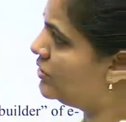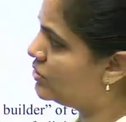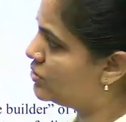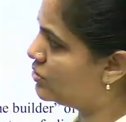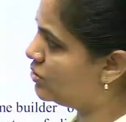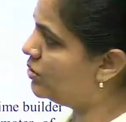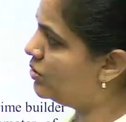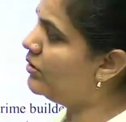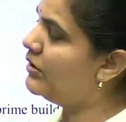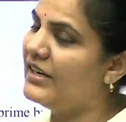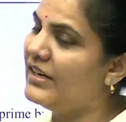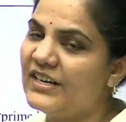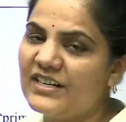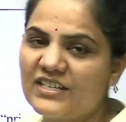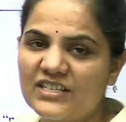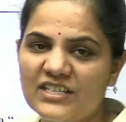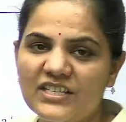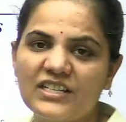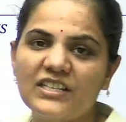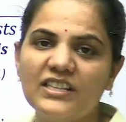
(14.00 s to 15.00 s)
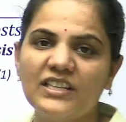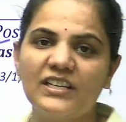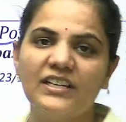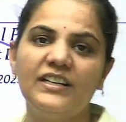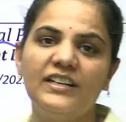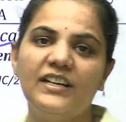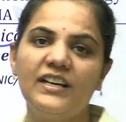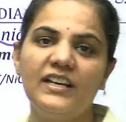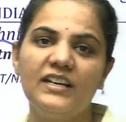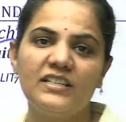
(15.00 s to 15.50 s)
So let's see the
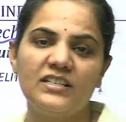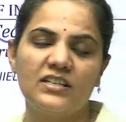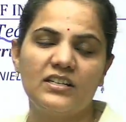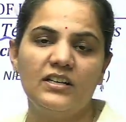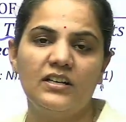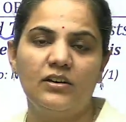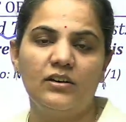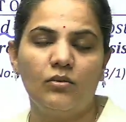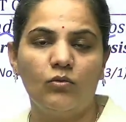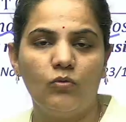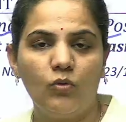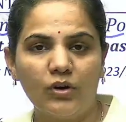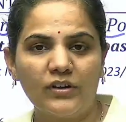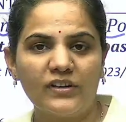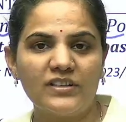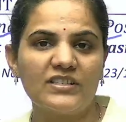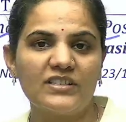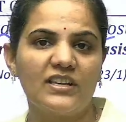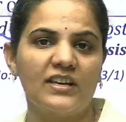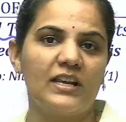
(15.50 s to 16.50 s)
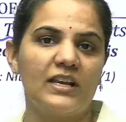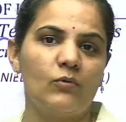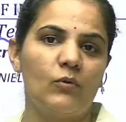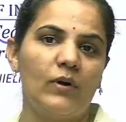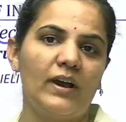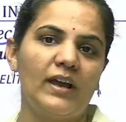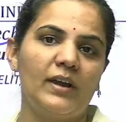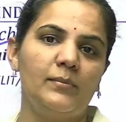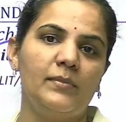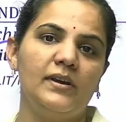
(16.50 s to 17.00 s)
details, what is the
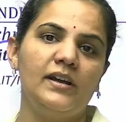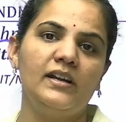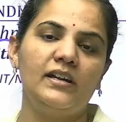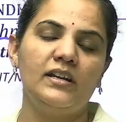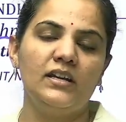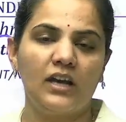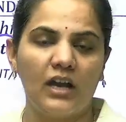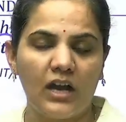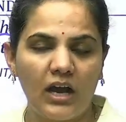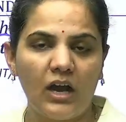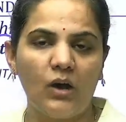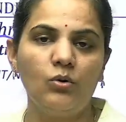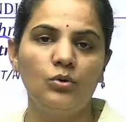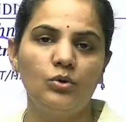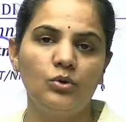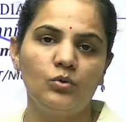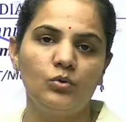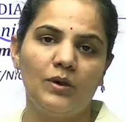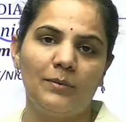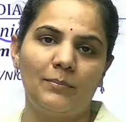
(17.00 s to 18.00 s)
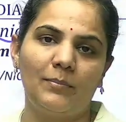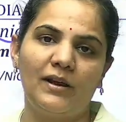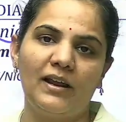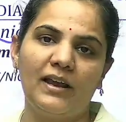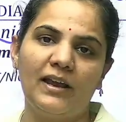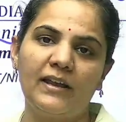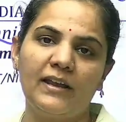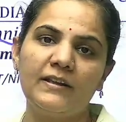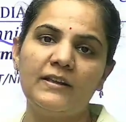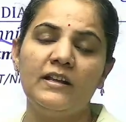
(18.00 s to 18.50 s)
requirement, how to
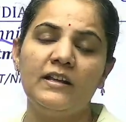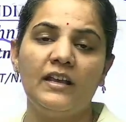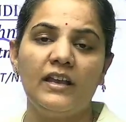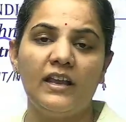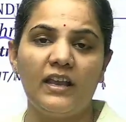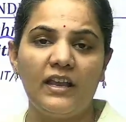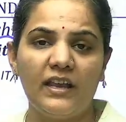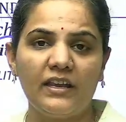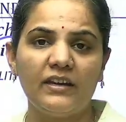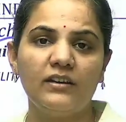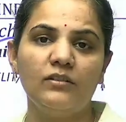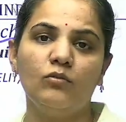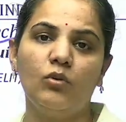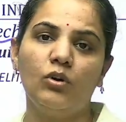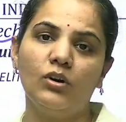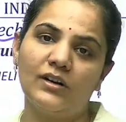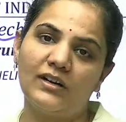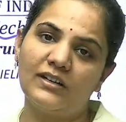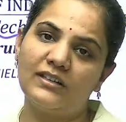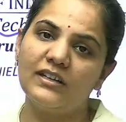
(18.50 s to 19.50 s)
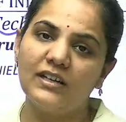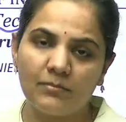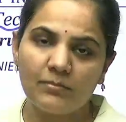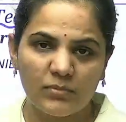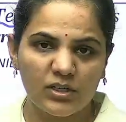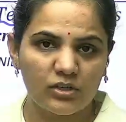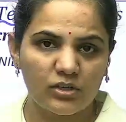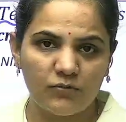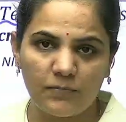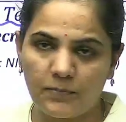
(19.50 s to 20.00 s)
apply and what are the
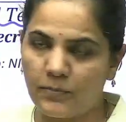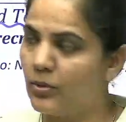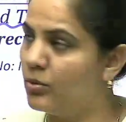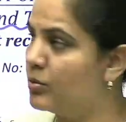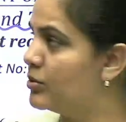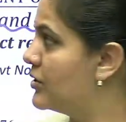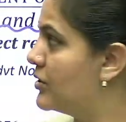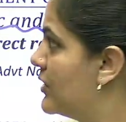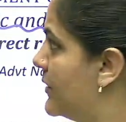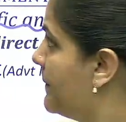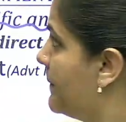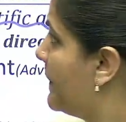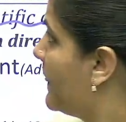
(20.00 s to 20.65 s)
number of posts.